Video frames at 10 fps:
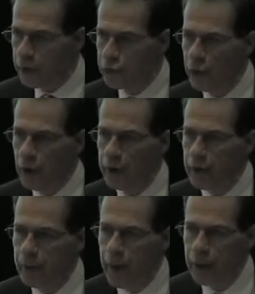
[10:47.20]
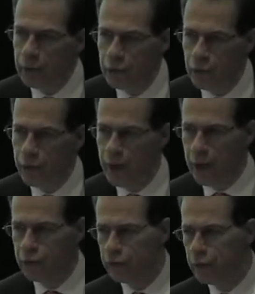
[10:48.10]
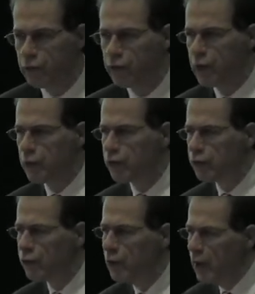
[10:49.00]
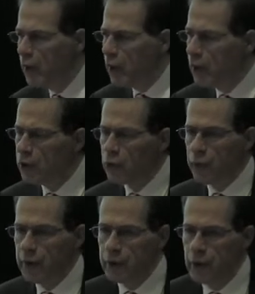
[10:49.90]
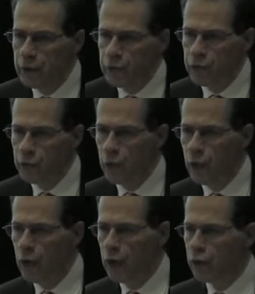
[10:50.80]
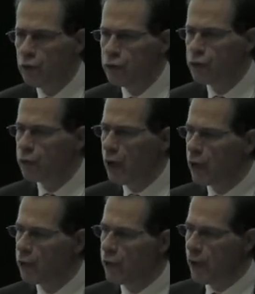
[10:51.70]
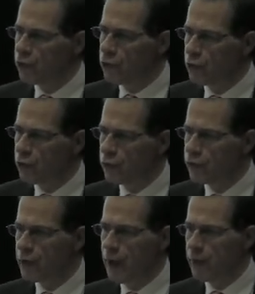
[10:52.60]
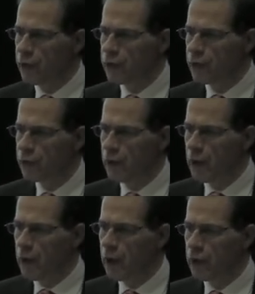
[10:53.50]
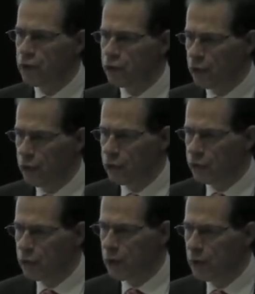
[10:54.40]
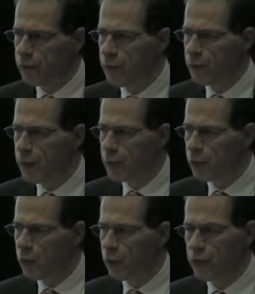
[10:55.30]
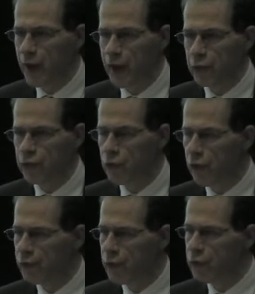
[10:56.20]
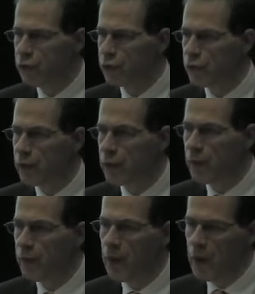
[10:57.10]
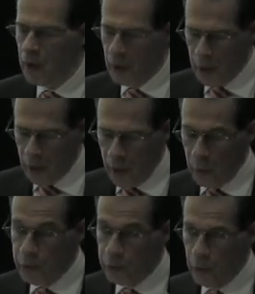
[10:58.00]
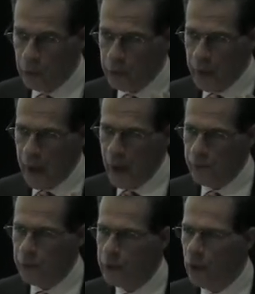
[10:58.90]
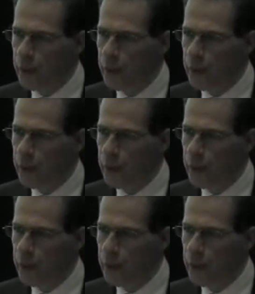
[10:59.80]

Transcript: met John in about 2006, he'd already done some work to show that you could establish an insurance scheme for people with catastrophic injury. And we talked about the